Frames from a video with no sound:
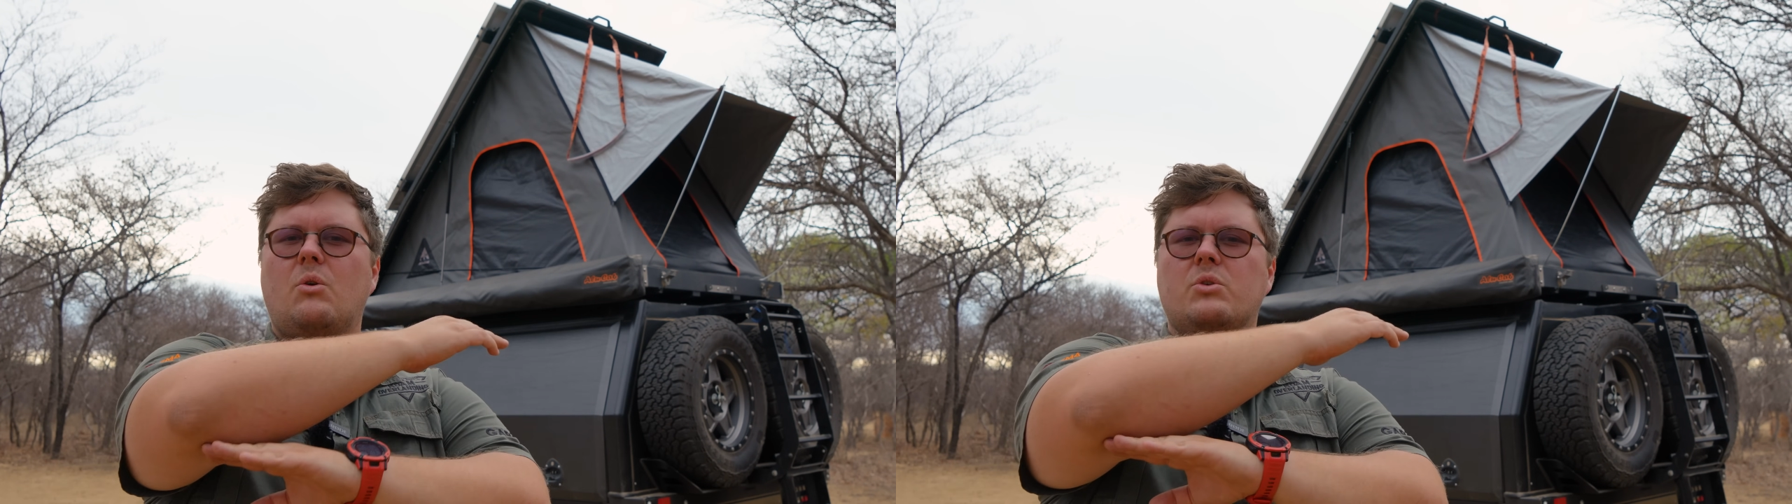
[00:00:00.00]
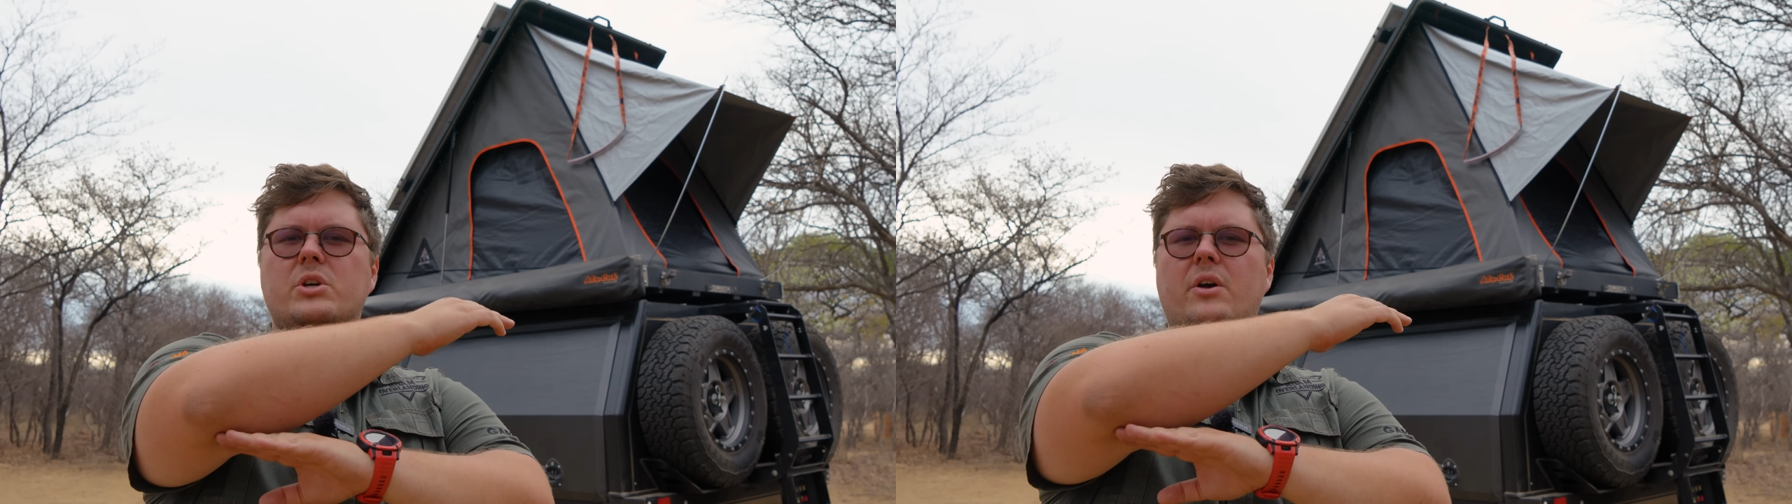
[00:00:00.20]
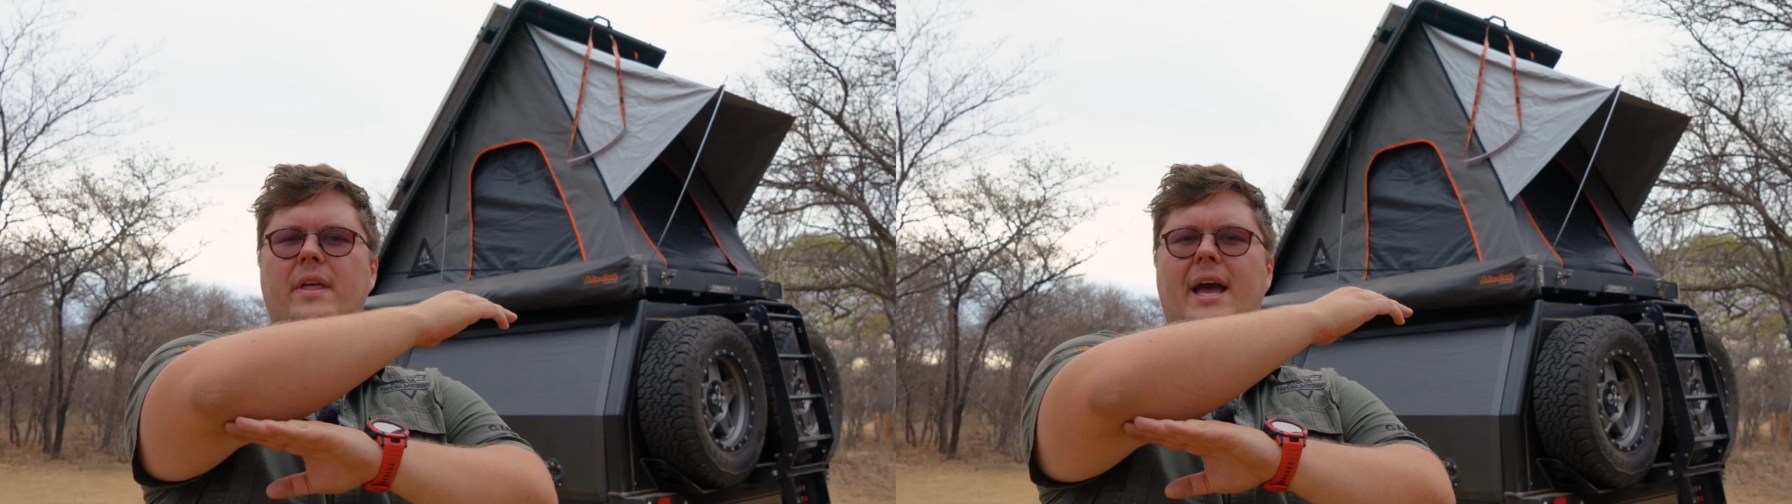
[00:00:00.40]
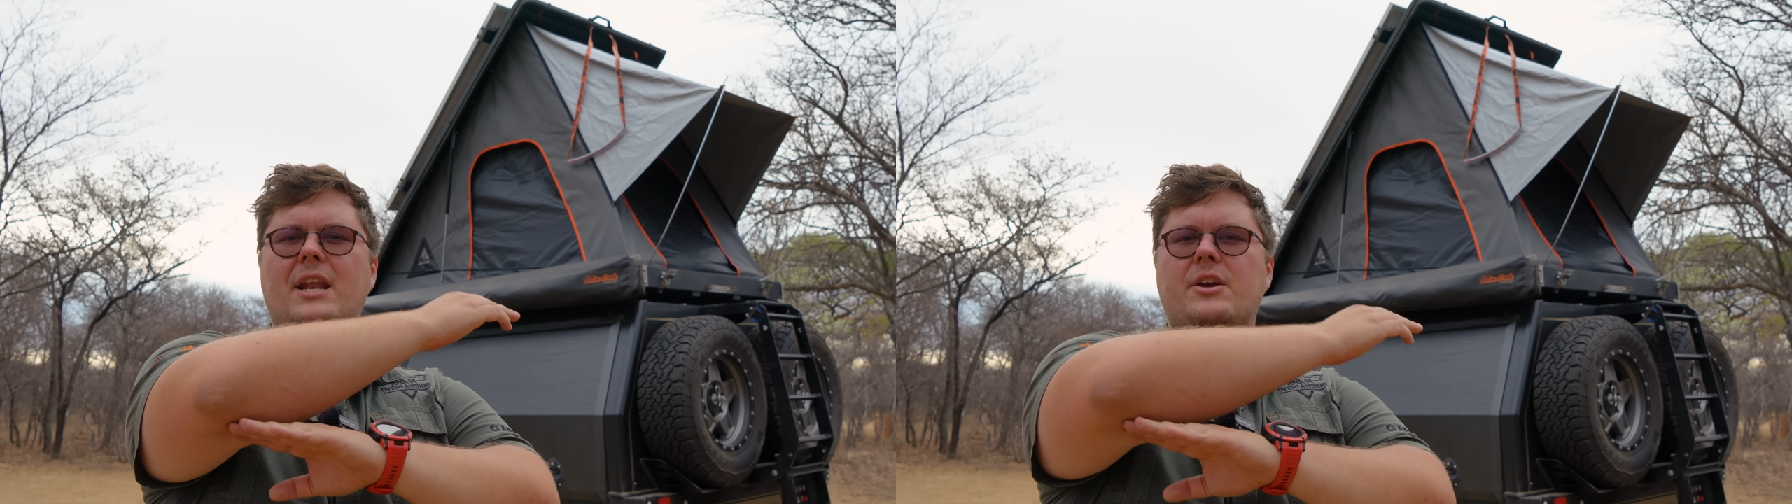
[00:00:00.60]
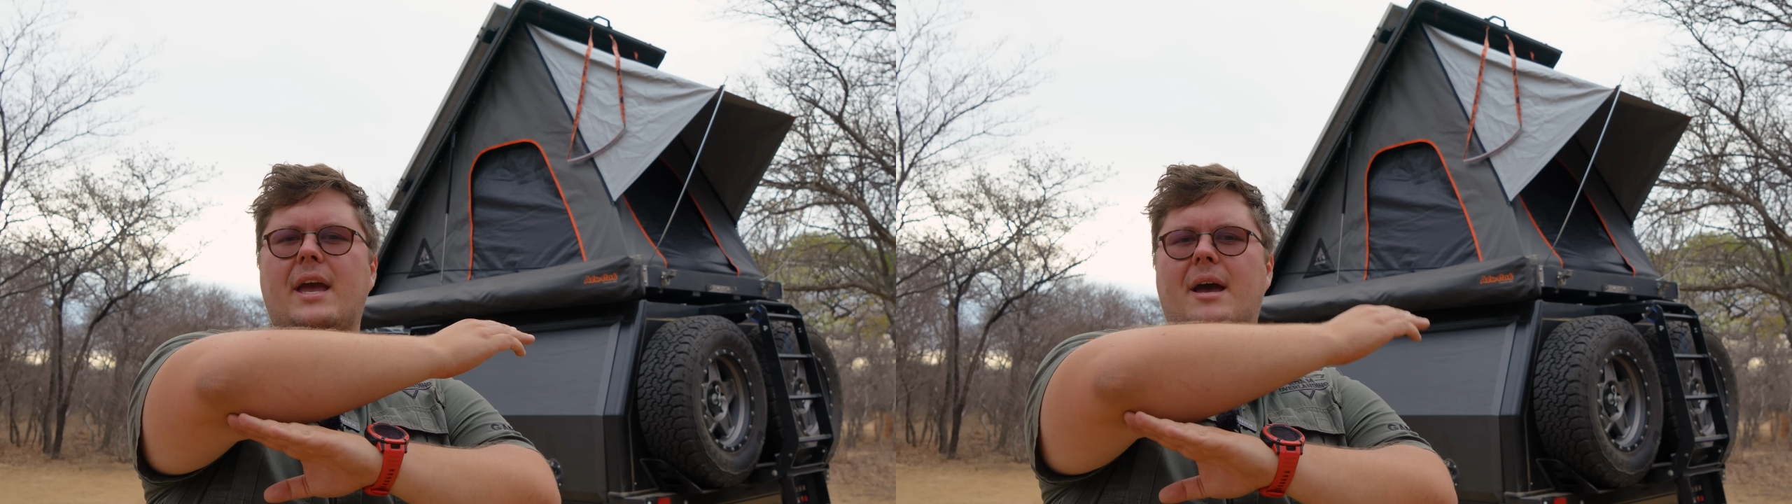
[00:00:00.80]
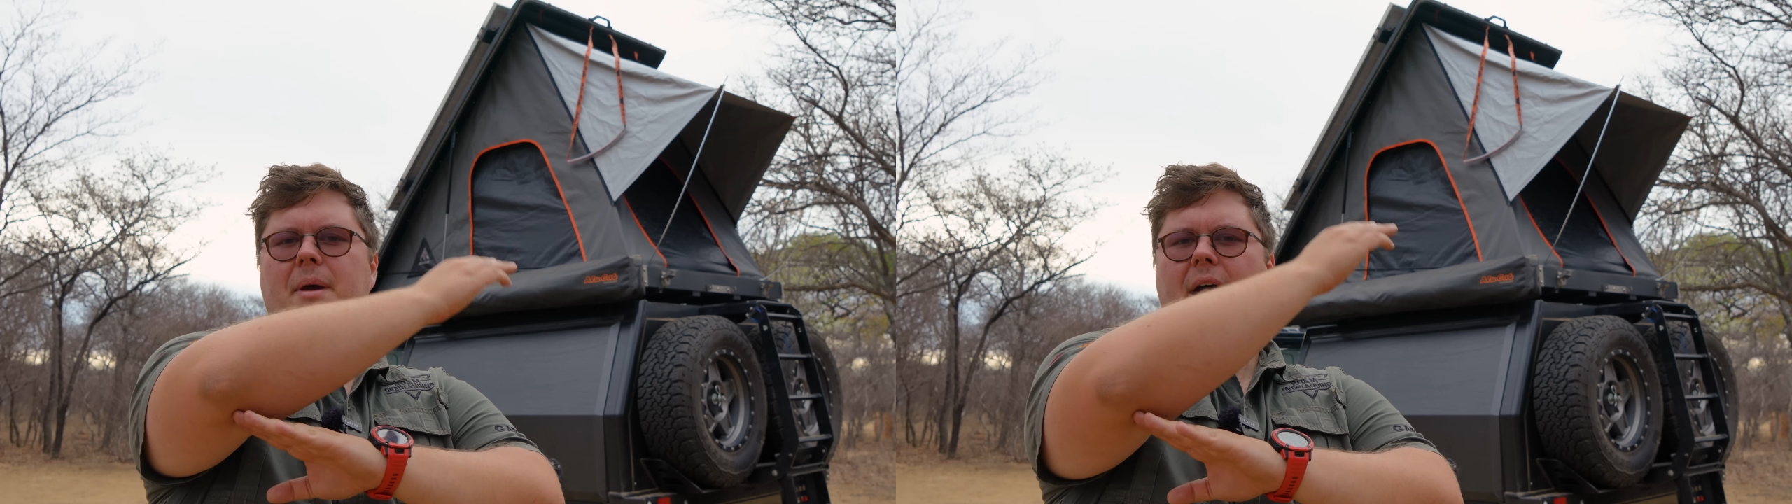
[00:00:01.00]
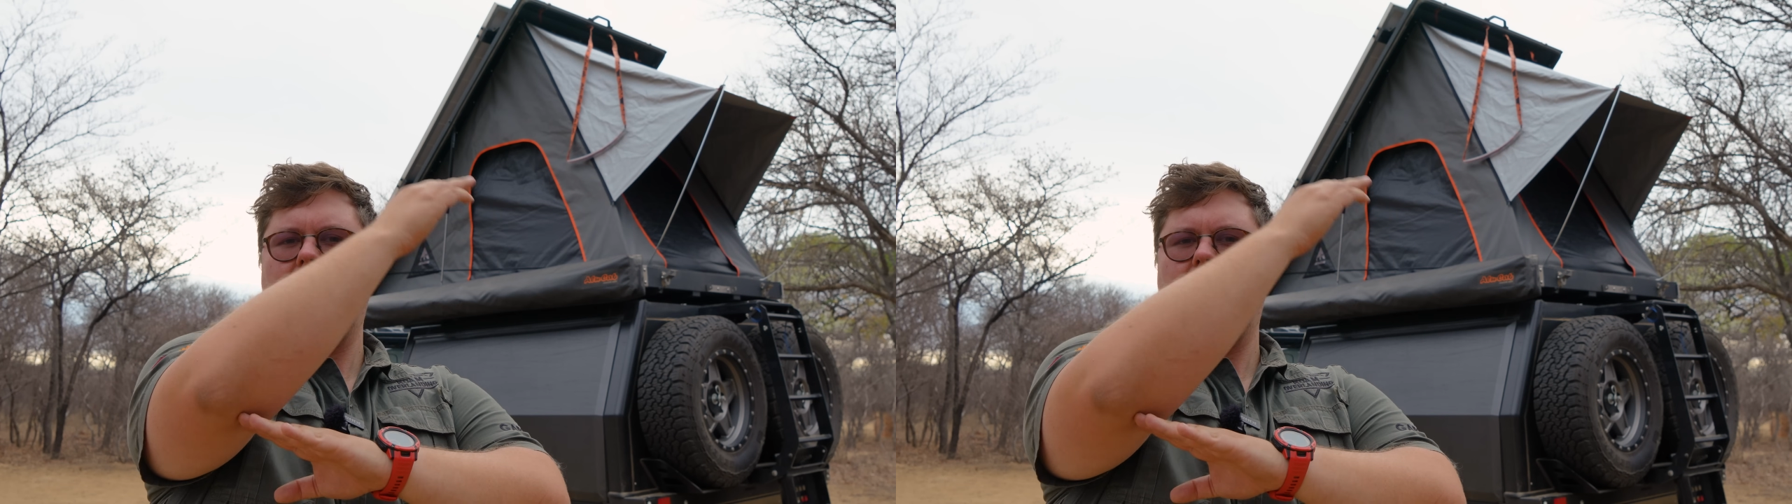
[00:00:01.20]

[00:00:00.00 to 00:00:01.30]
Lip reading: also on the Alucab,